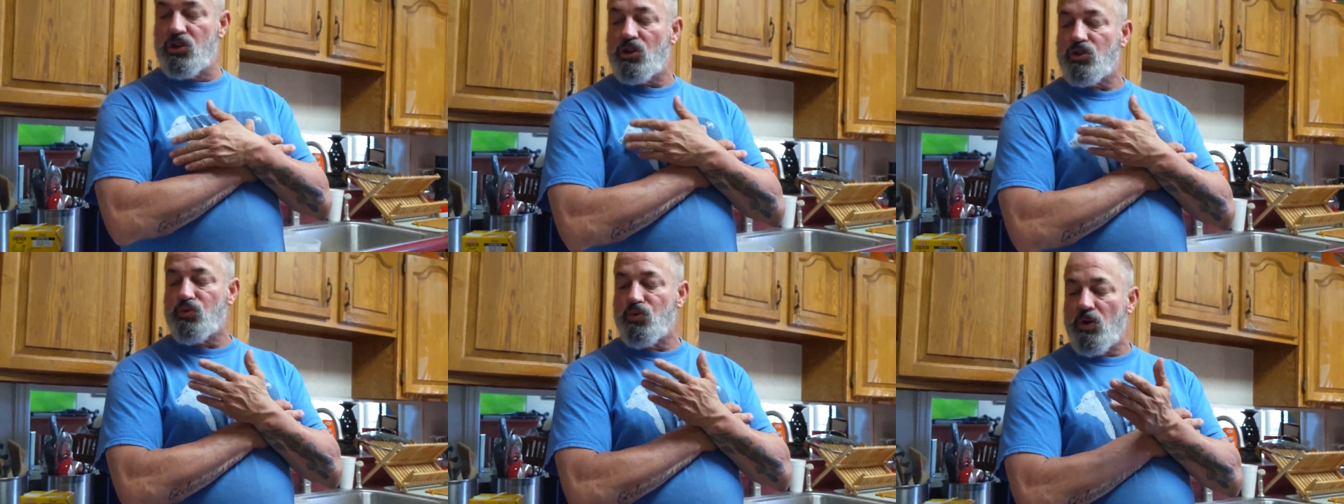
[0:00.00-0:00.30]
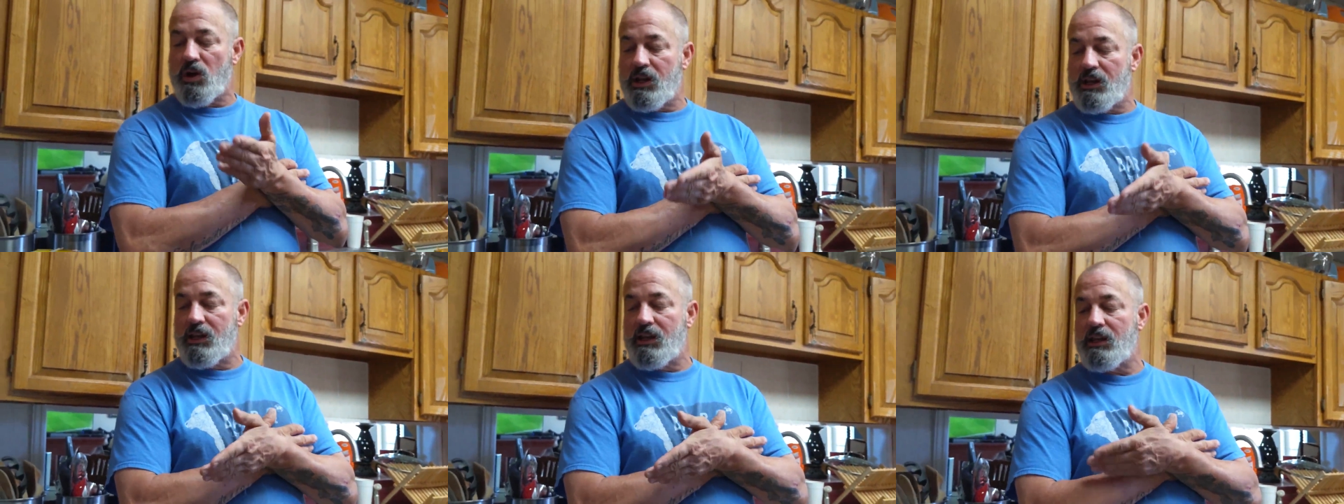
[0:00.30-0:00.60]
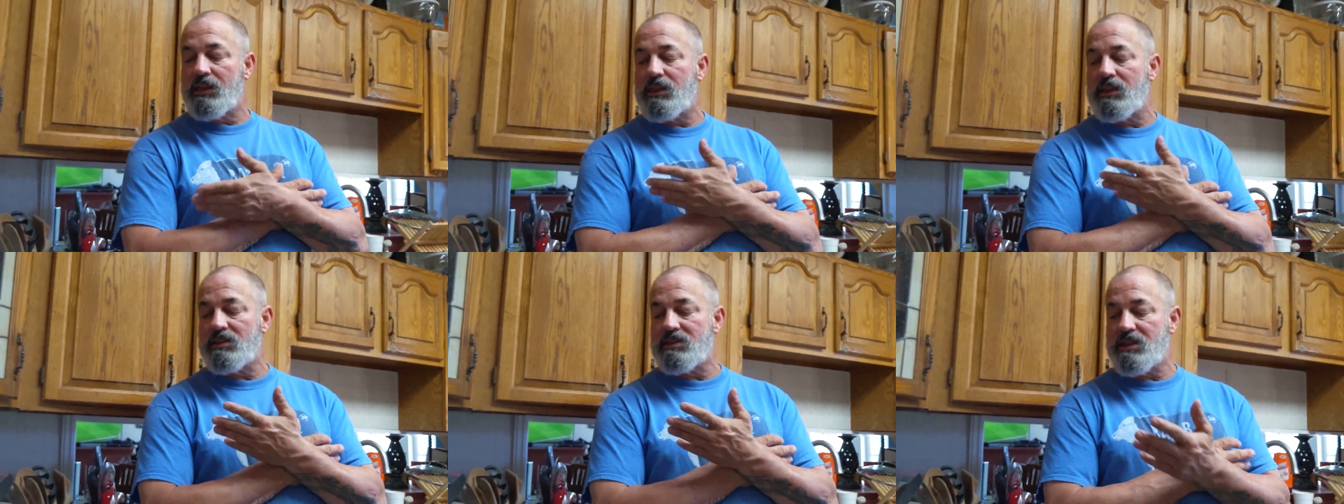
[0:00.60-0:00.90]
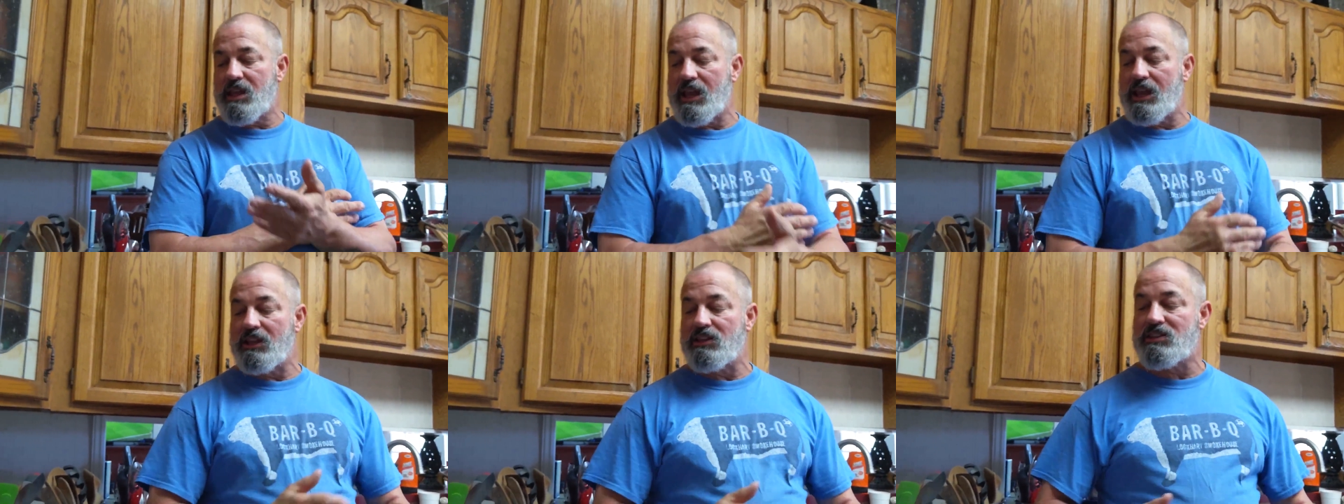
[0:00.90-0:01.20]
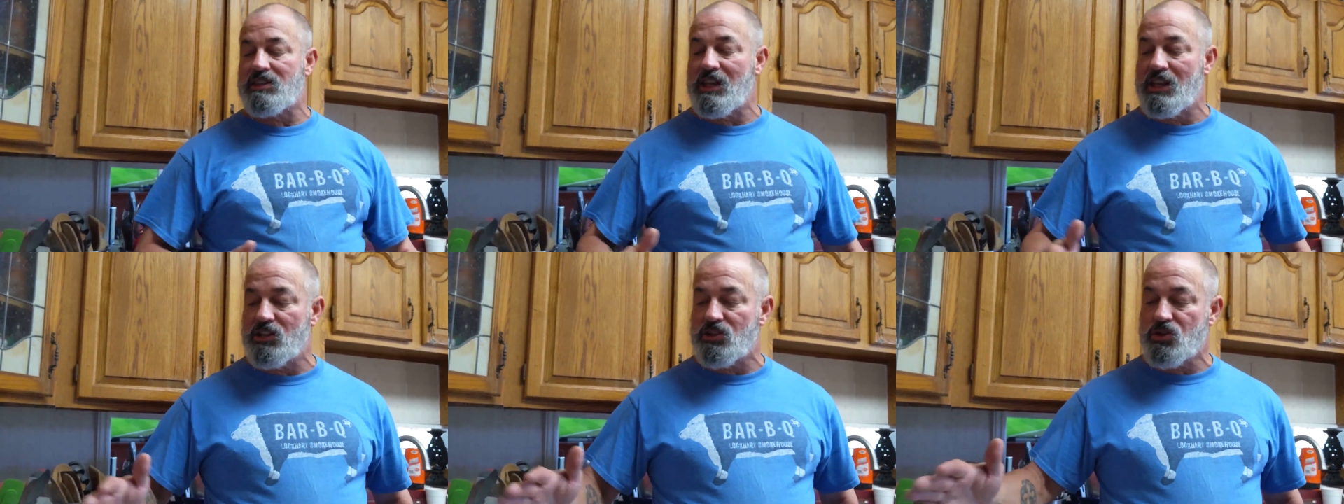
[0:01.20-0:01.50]
you just want to get this thing.
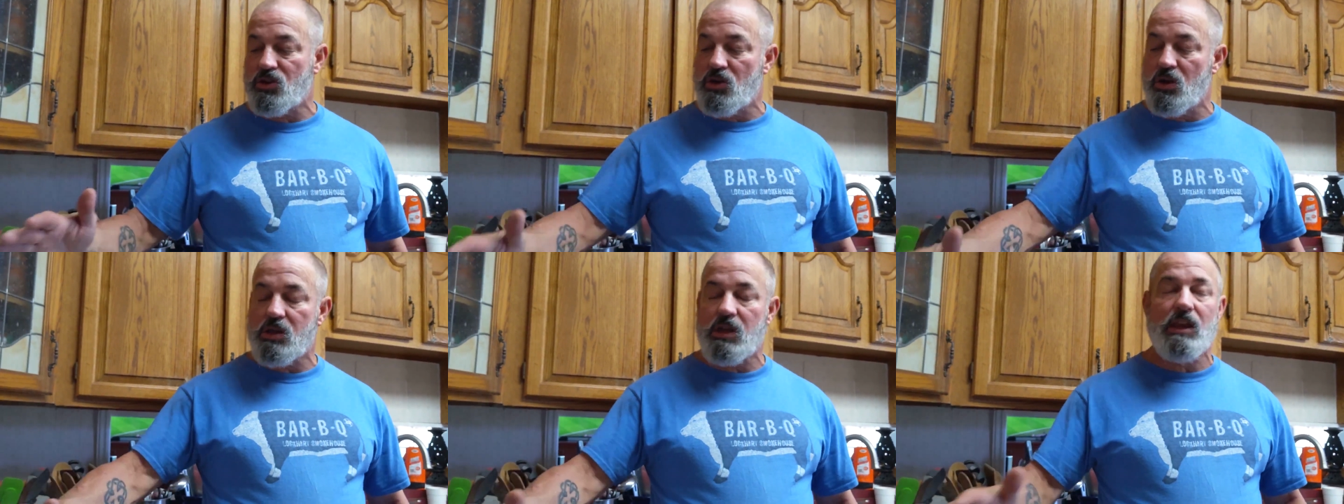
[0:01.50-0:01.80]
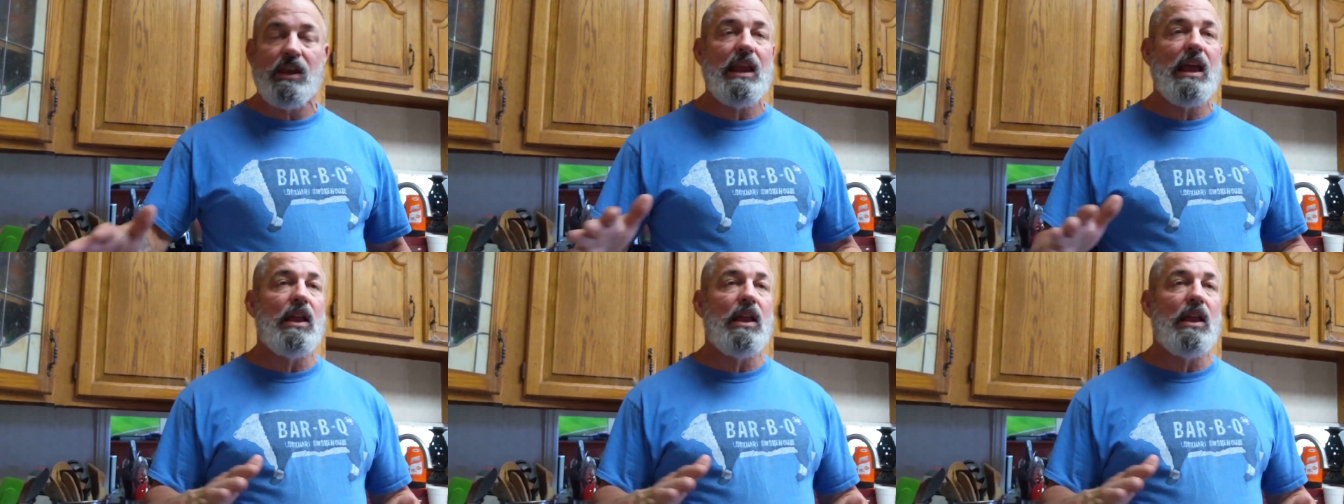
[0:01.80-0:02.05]
See, it's cooking